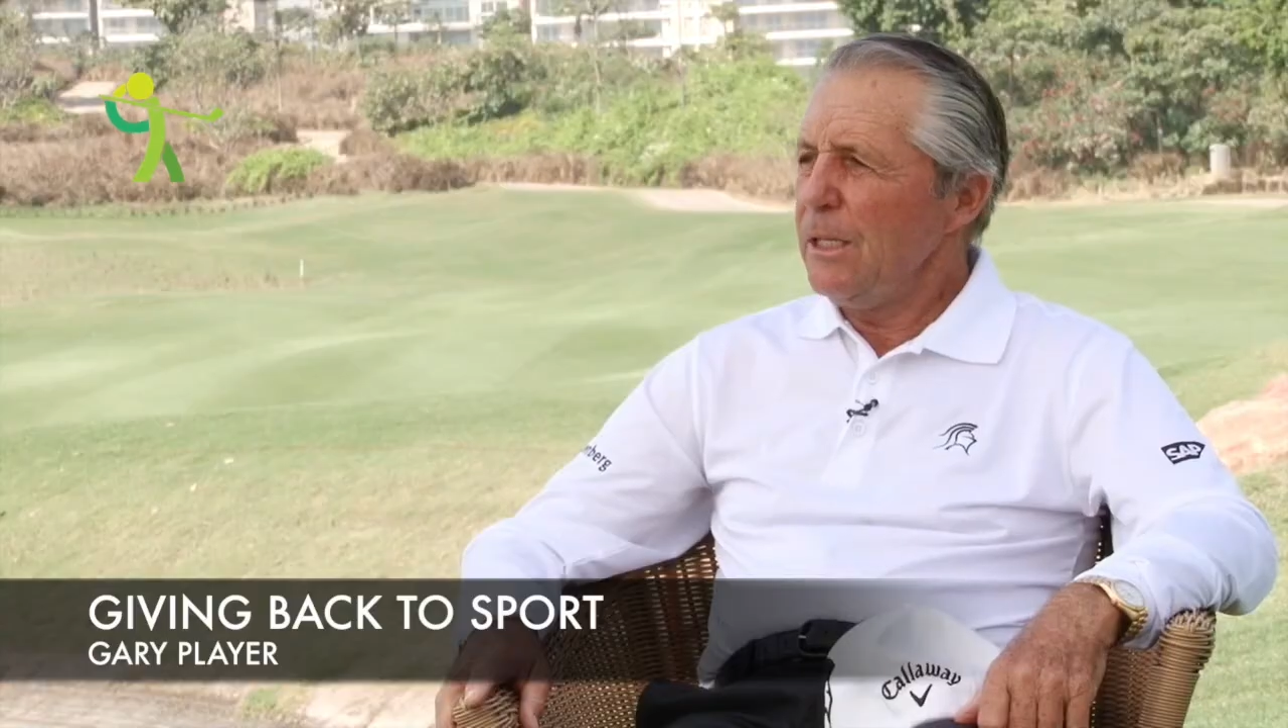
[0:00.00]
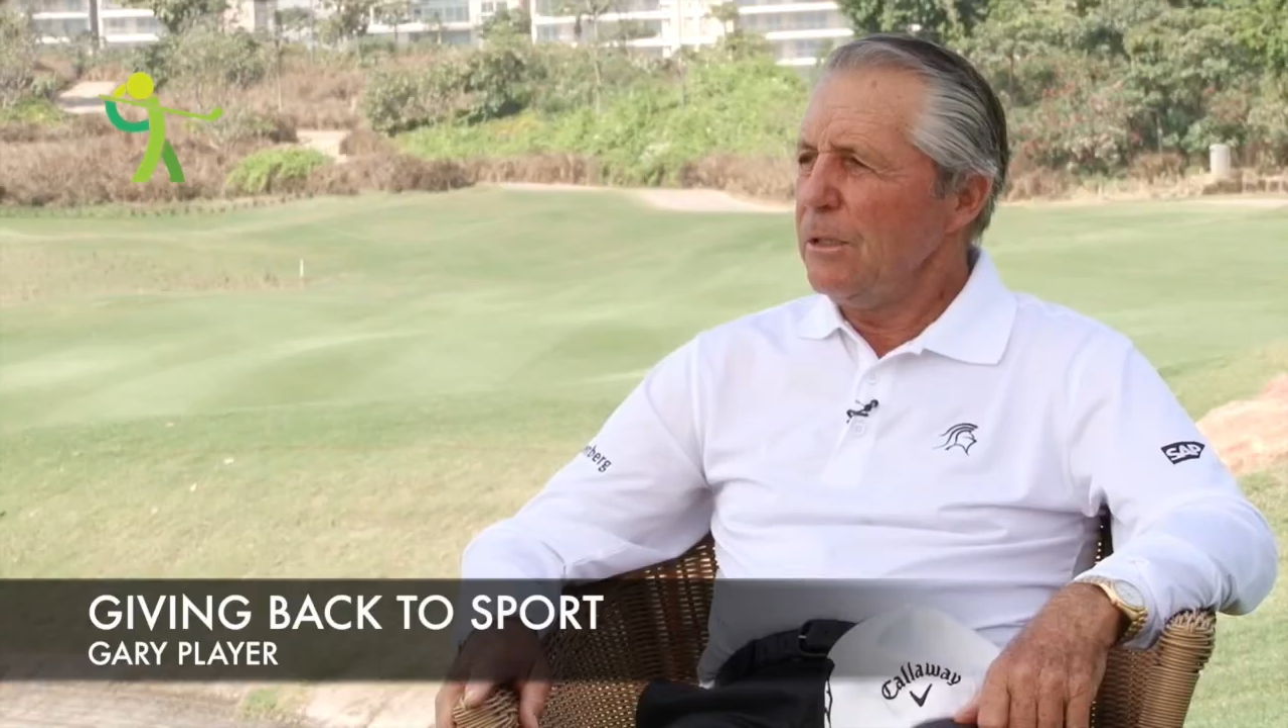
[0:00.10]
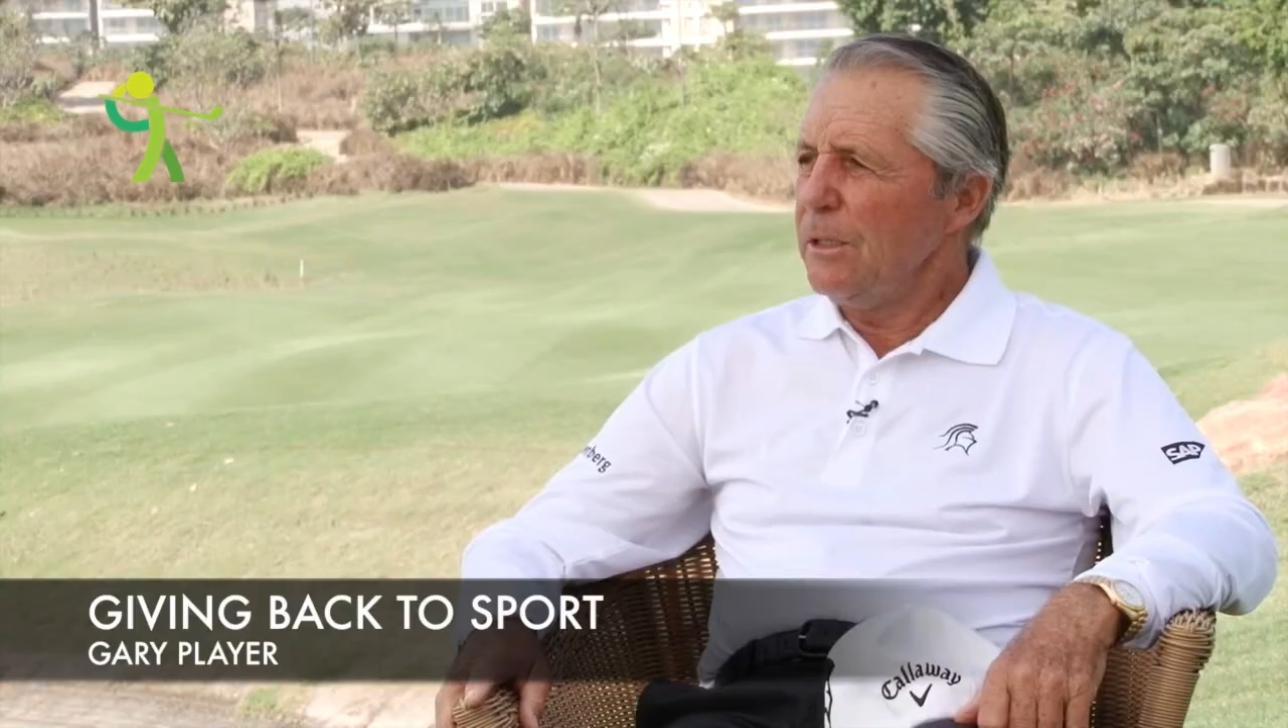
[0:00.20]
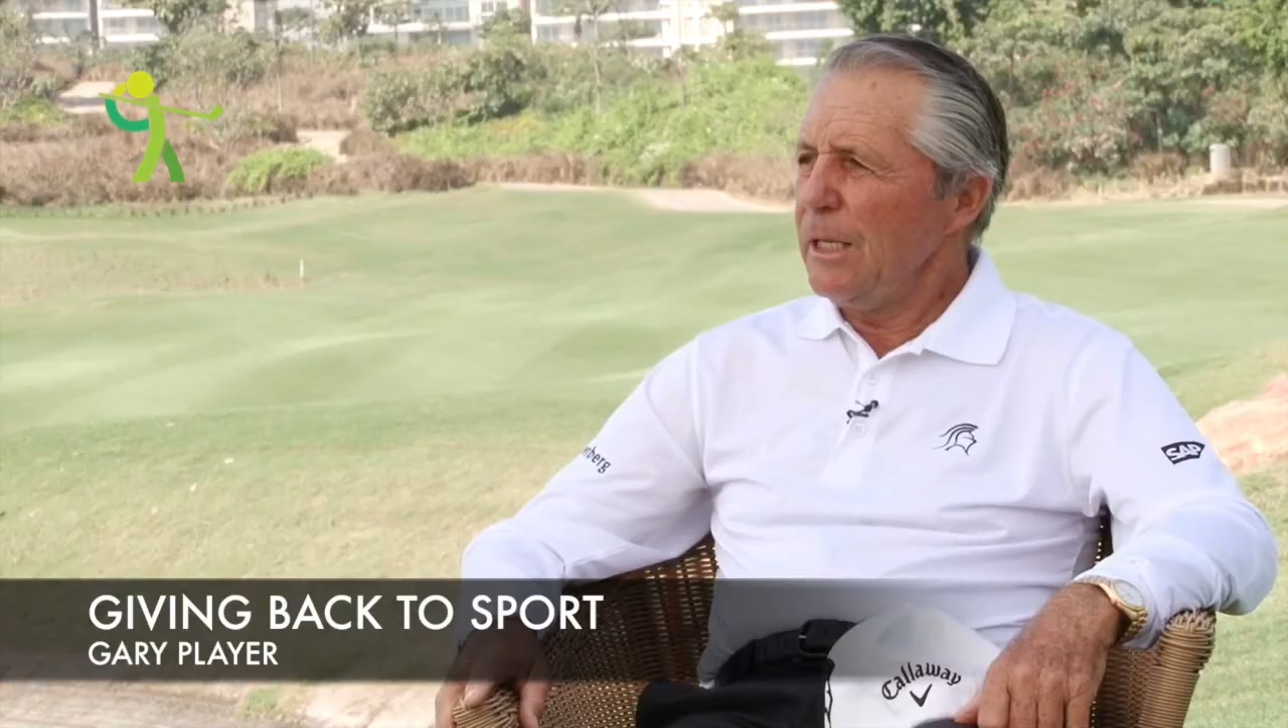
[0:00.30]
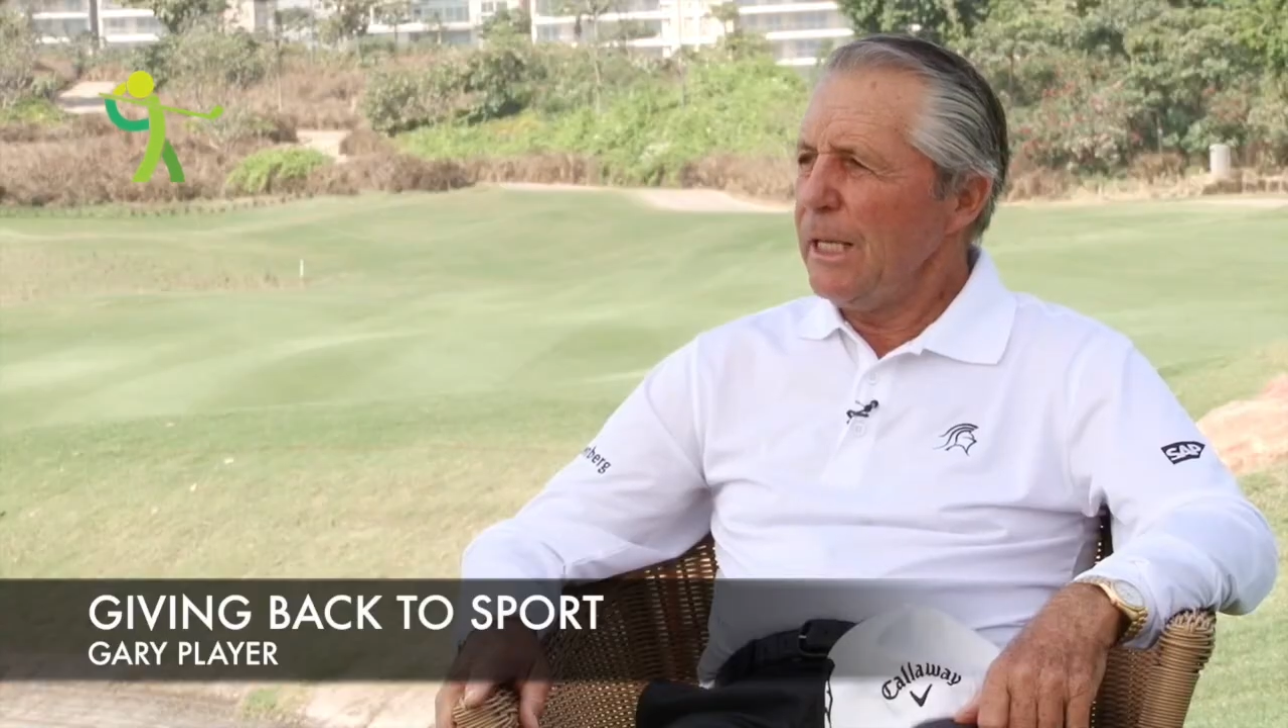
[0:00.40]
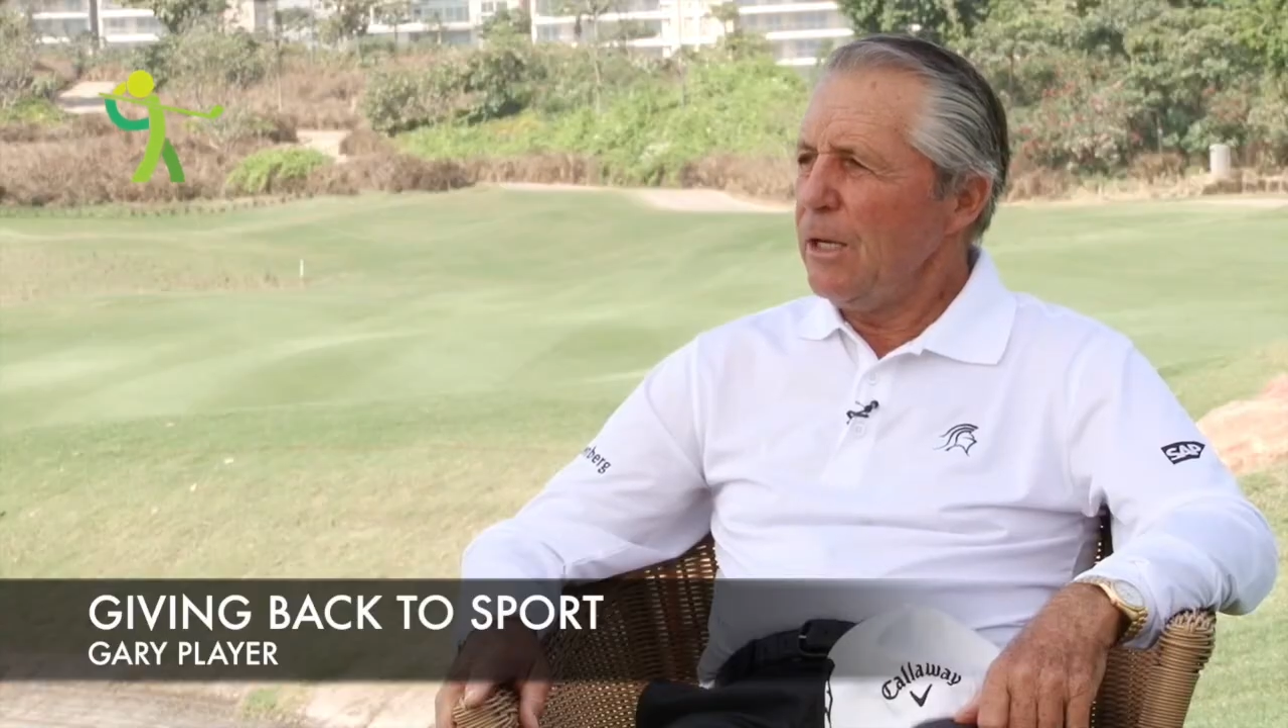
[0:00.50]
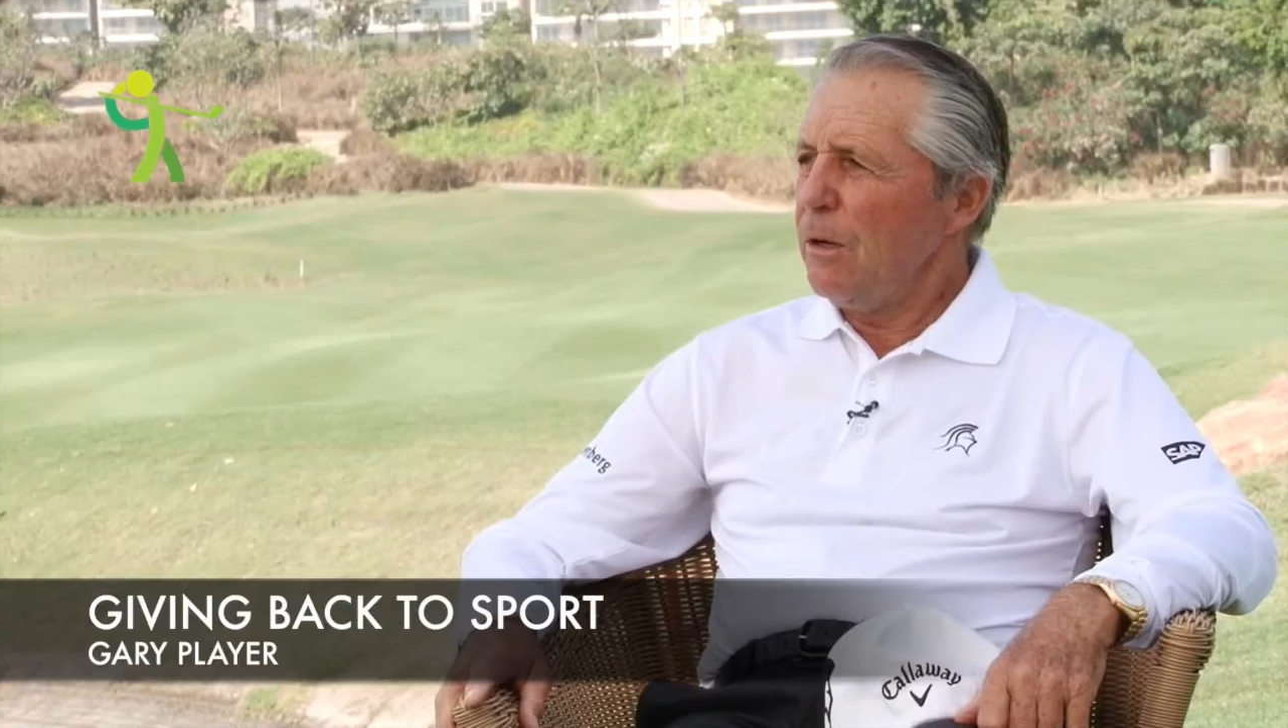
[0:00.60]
elderly